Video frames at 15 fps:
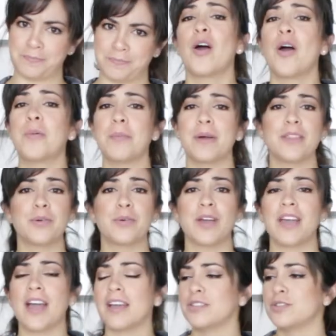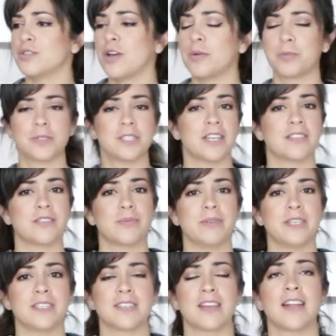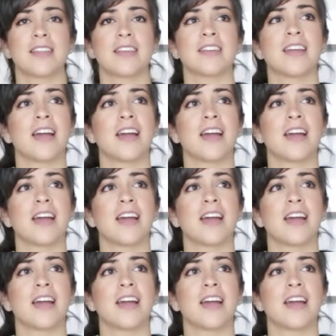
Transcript: Oh, and by the way, I do not pretend to be Italian.